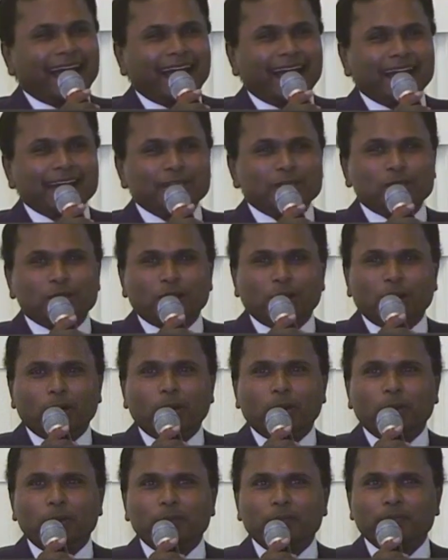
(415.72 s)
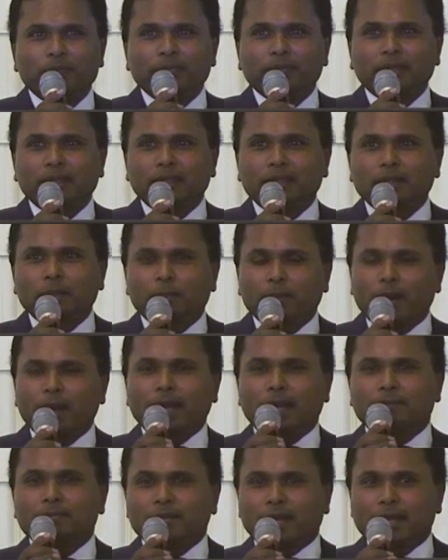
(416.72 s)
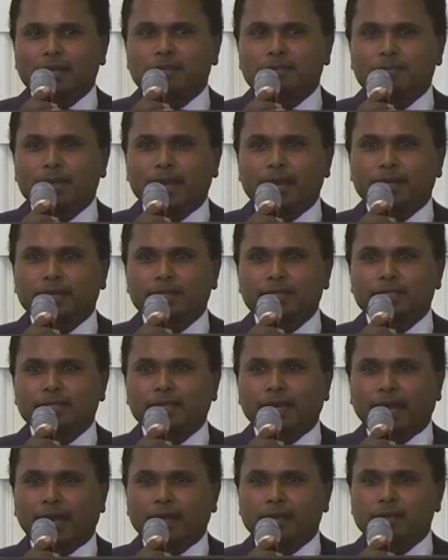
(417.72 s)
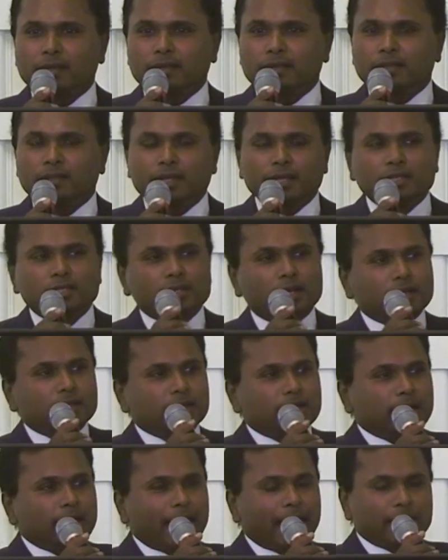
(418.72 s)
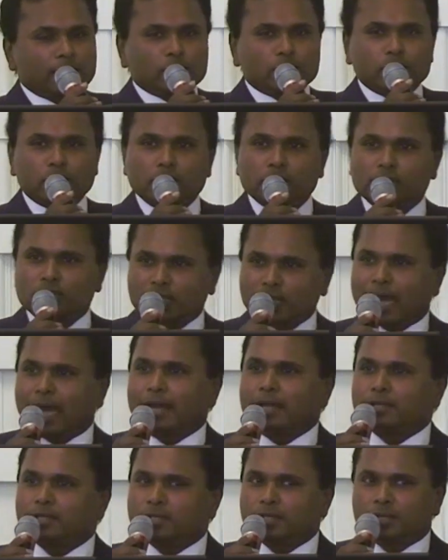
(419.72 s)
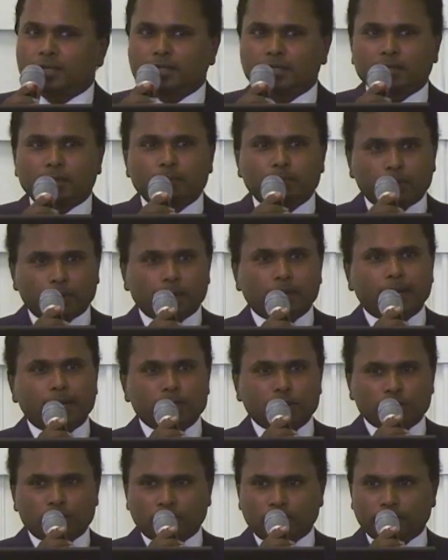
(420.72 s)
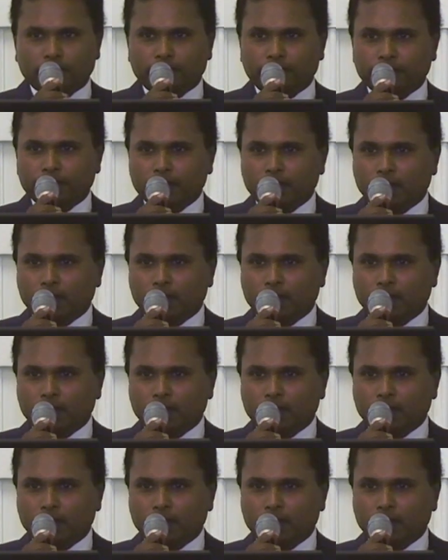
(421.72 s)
And so the point I'm trying to make is that these are the natural challenges and progression